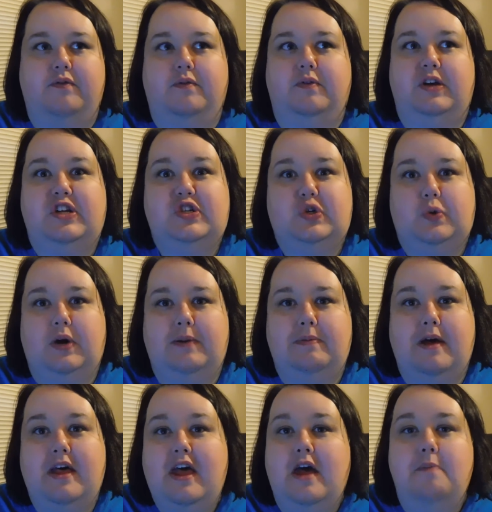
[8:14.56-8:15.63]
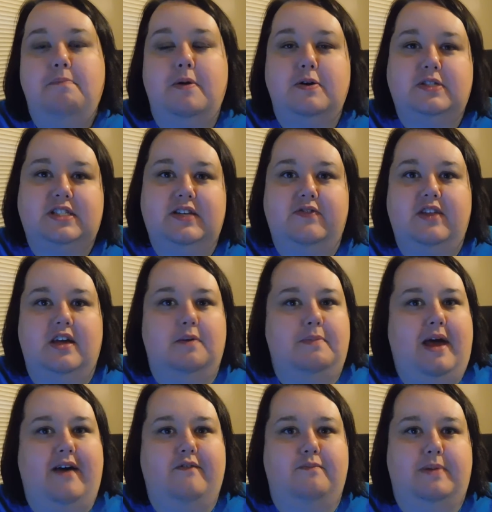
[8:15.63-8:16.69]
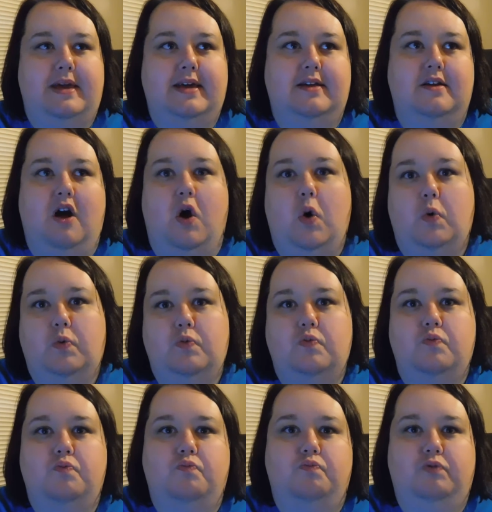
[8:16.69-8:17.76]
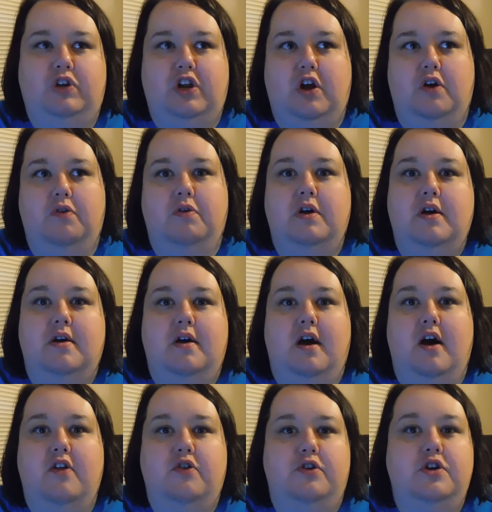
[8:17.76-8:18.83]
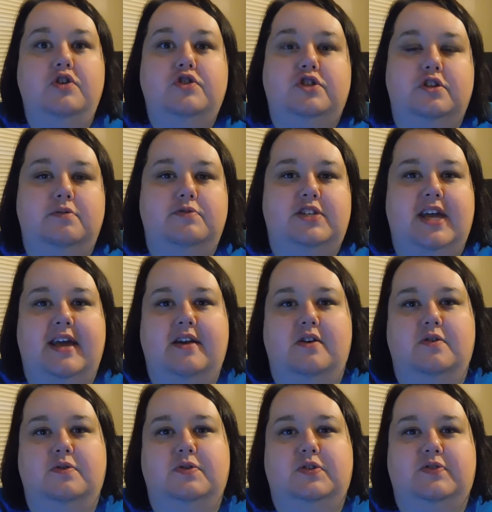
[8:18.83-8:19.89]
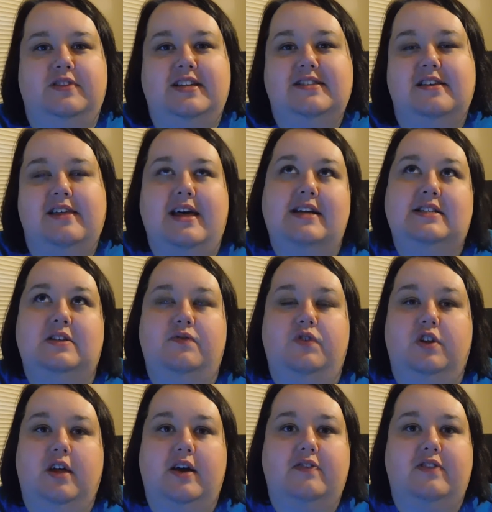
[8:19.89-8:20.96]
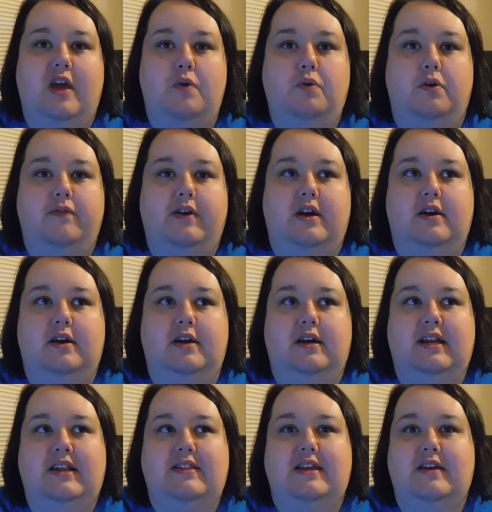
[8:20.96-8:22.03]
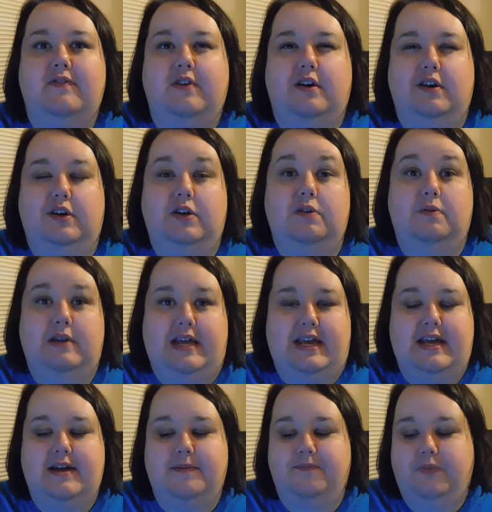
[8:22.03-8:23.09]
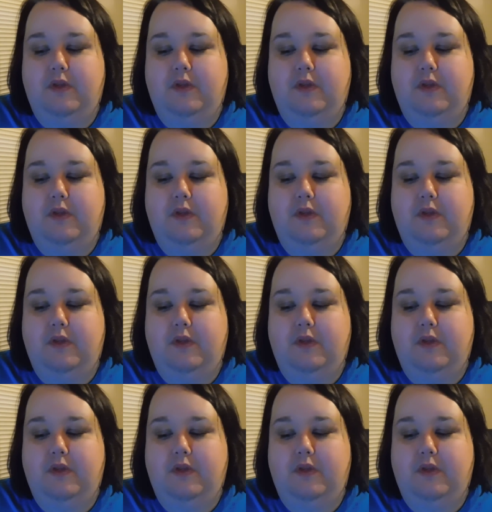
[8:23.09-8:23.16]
enjoyed, but most of them have been on, other YouTube channels or things like that. I didn't feel like they were anything very unique.